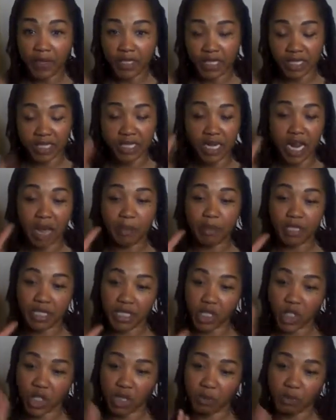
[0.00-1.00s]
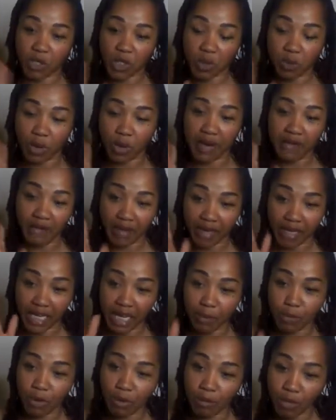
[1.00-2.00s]
this is an opposition between the
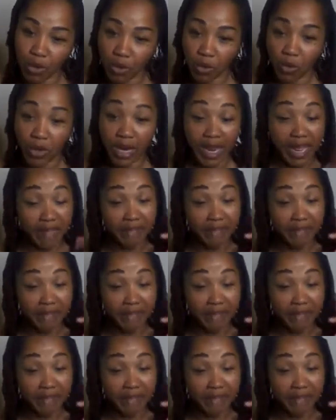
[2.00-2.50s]
Libra moon